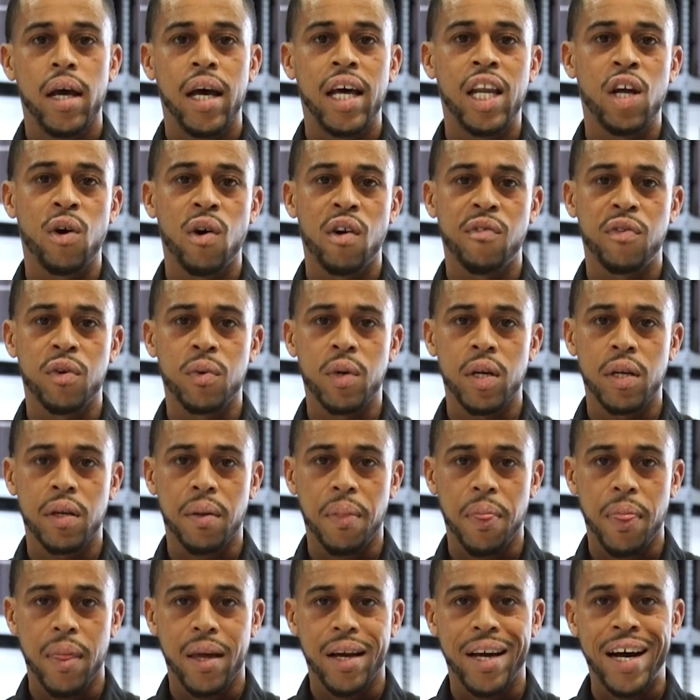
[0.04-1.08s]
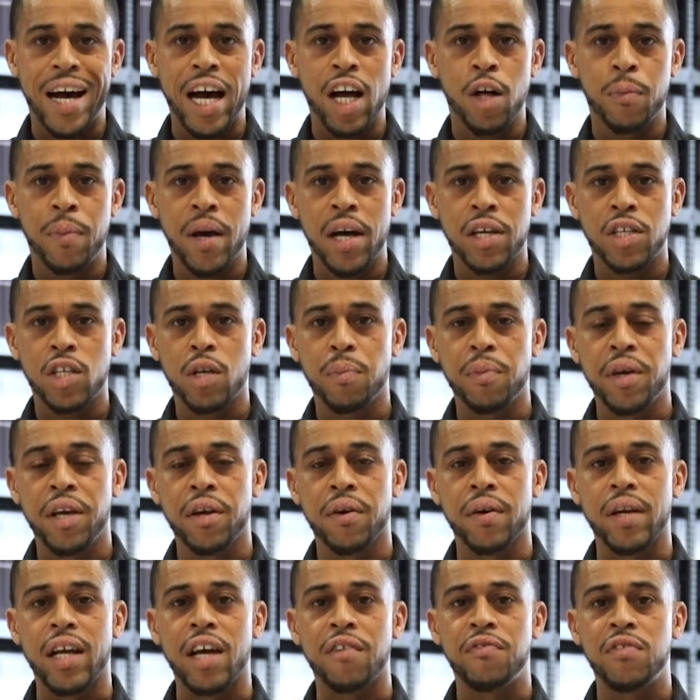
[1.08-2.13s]
Hello everyone, Kyle Bascombe
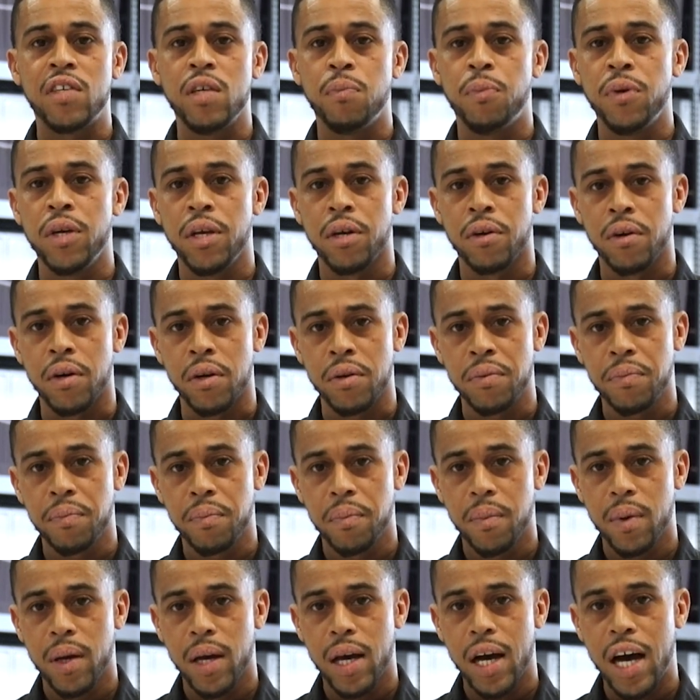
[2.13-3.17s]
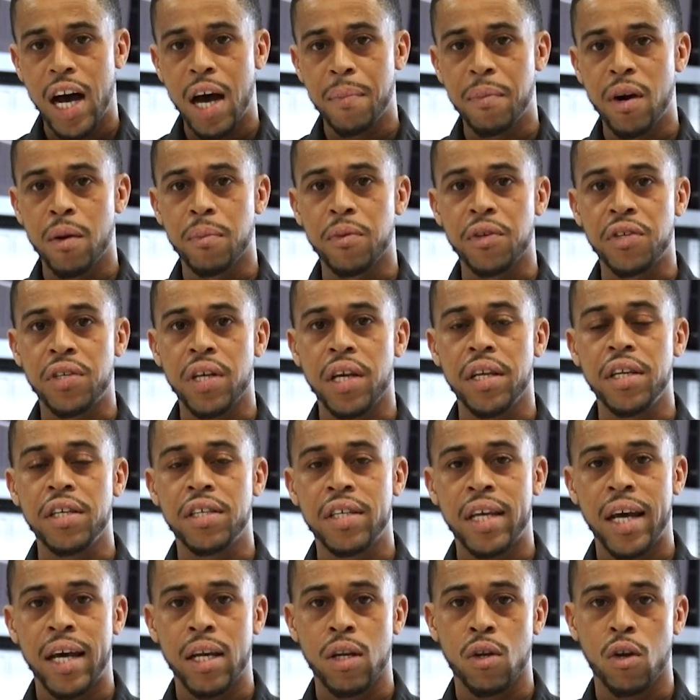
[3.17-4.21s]
here at F C P Euro. I'm our Mercedes
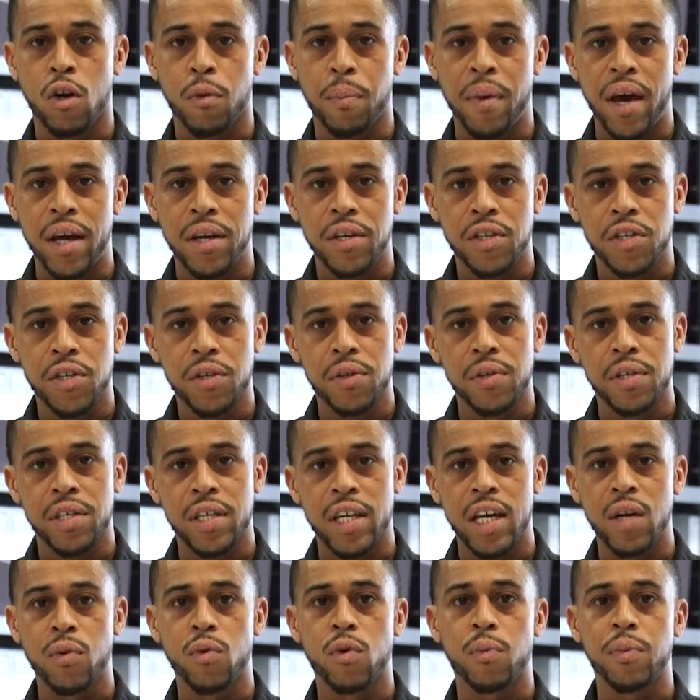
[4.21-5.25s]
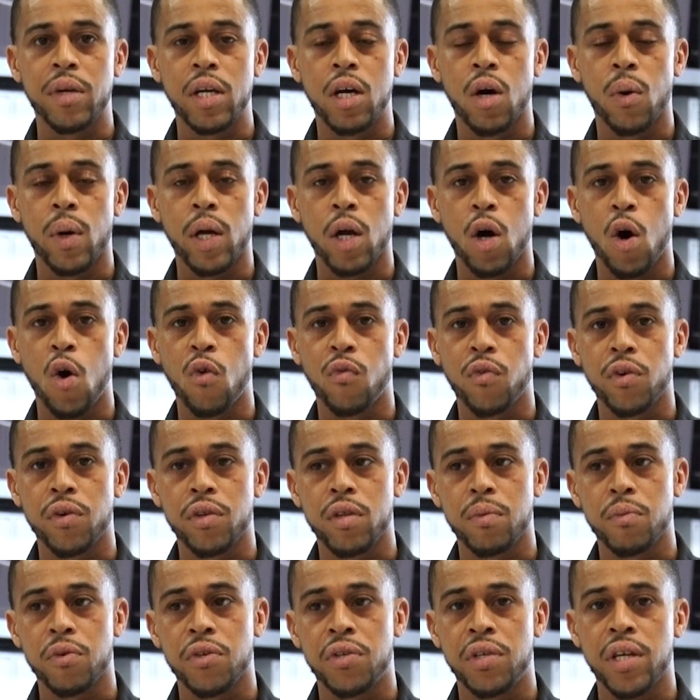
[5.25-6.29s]
Catalog Manager, and today we'll be going over
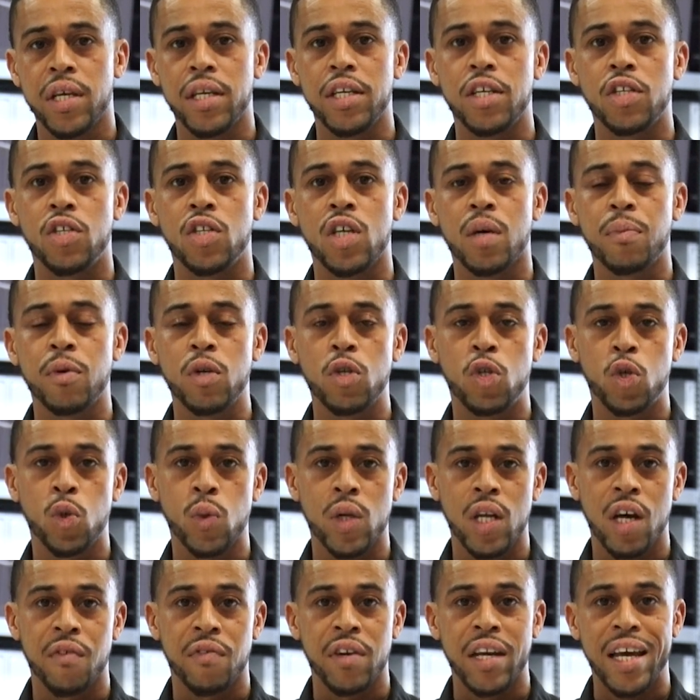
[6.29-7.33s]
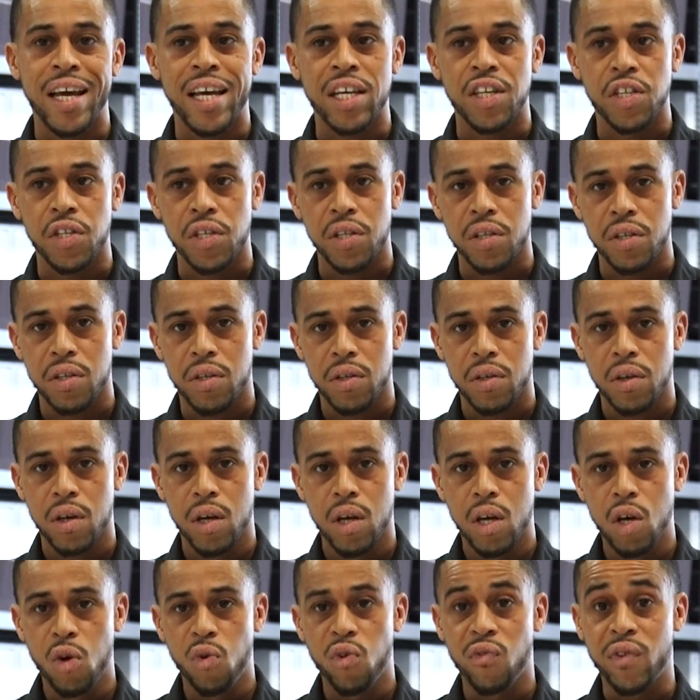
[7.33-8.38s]
the Mercedes W two eleven engines.
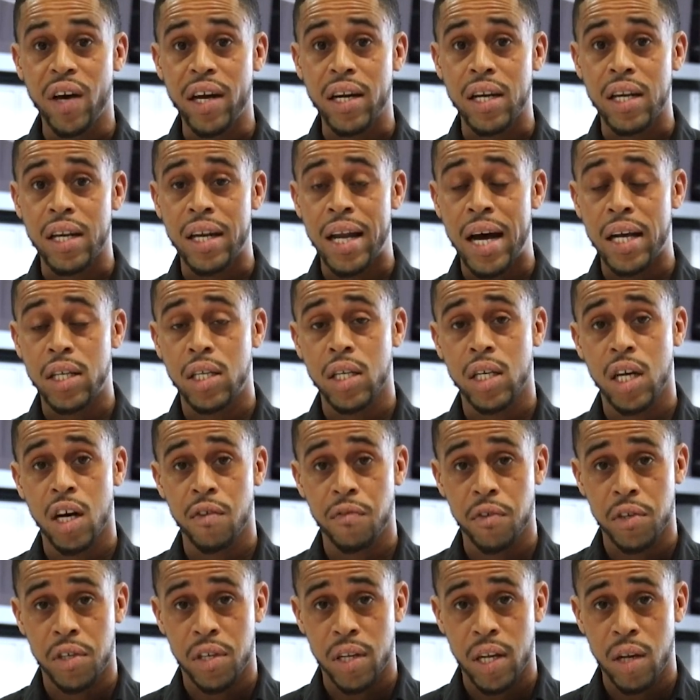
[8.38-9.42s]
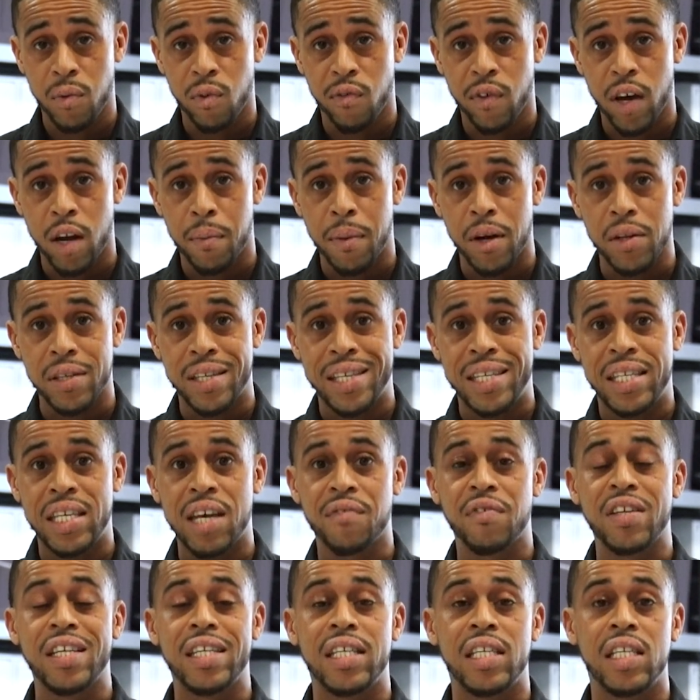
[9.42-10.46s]
We've got a lot to cover today. We've got about
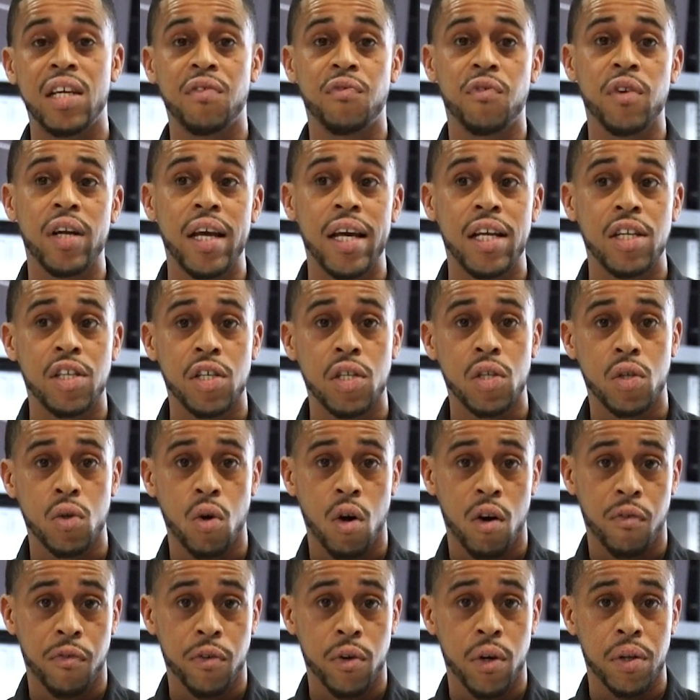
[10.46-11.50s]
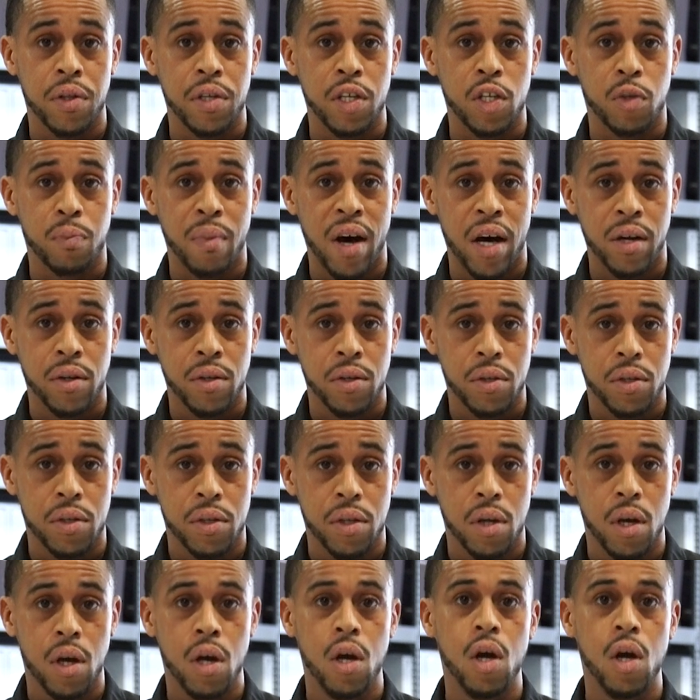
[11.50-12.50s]
seven different engines offered on these models.